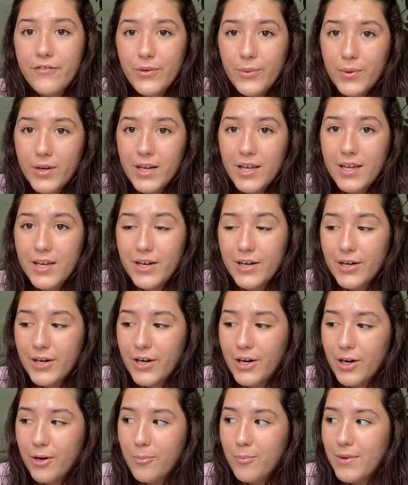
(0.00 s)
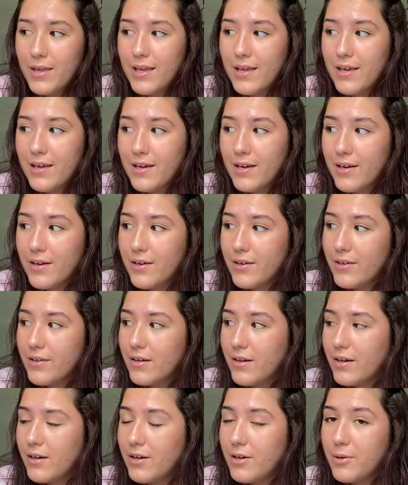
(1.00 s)
you wanna hear me
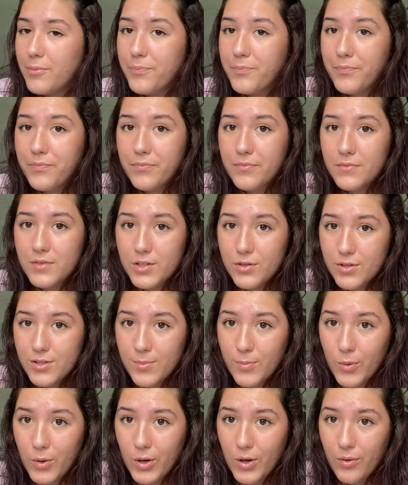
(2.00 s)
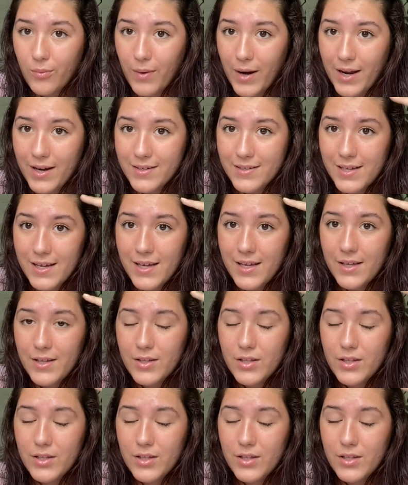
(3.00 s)
do some more ranting,